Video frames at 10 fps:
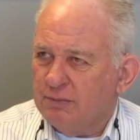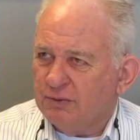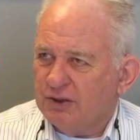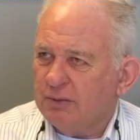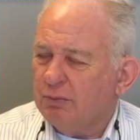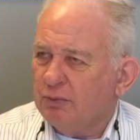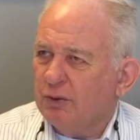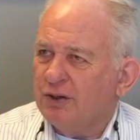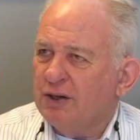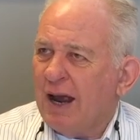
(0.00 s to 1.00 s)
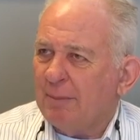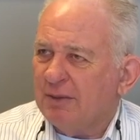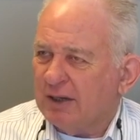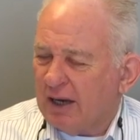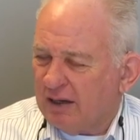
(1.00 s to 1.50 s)
She would not be
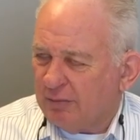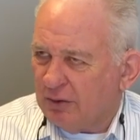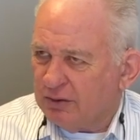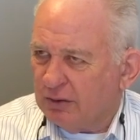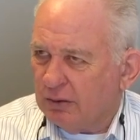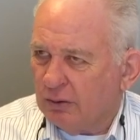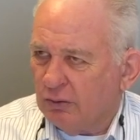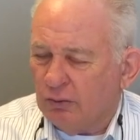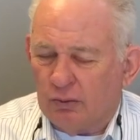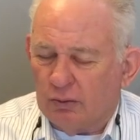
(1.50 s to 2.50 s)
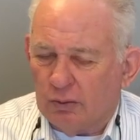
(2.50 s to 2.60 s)
the kind of person who